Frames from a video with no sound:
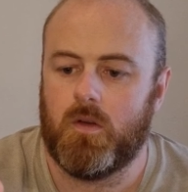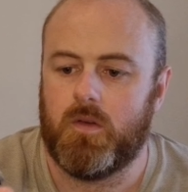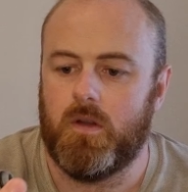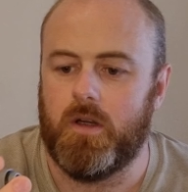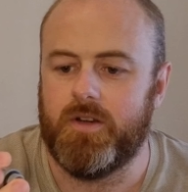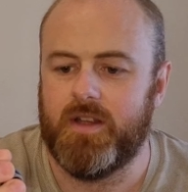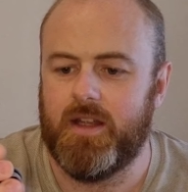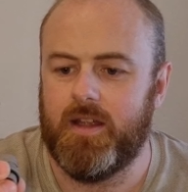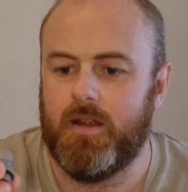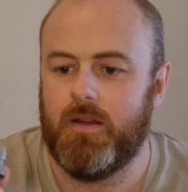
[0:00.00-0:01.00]
So there's
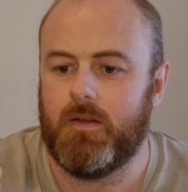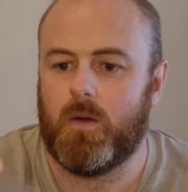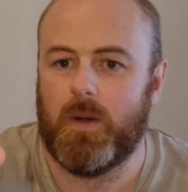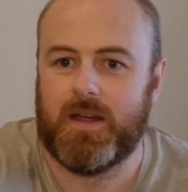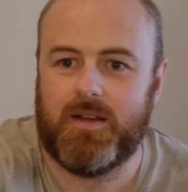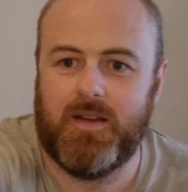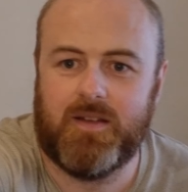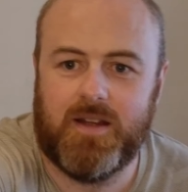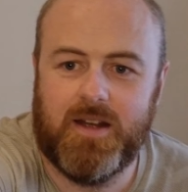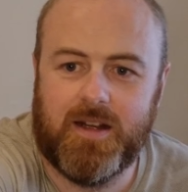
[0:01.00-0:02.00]
a quick
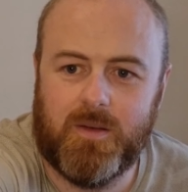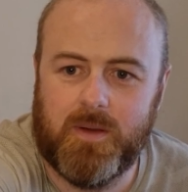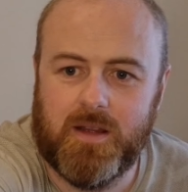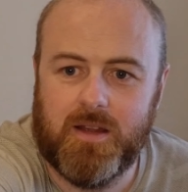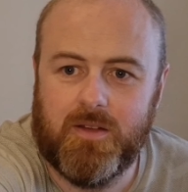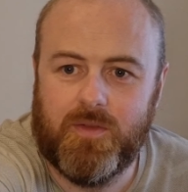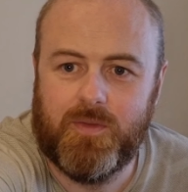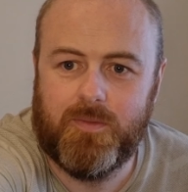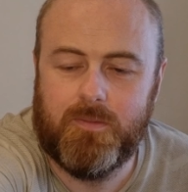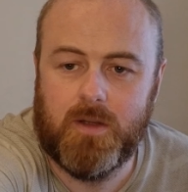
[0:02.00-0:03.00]
disconnect with an
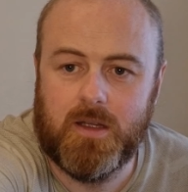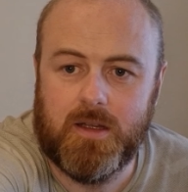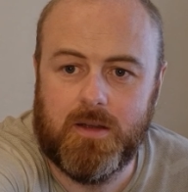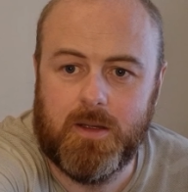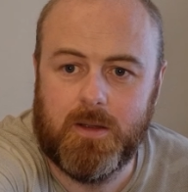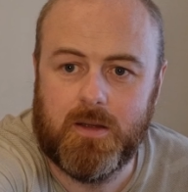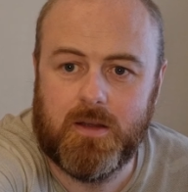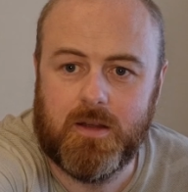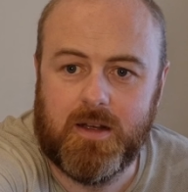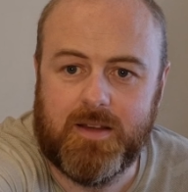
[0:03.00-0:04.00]

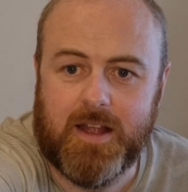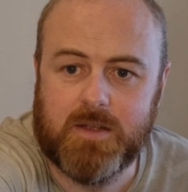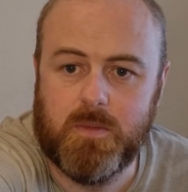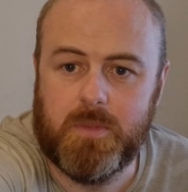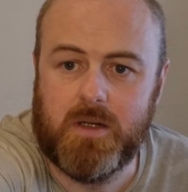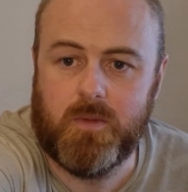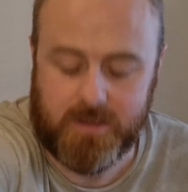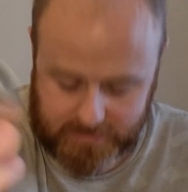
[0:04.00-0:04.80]
attachment bit on one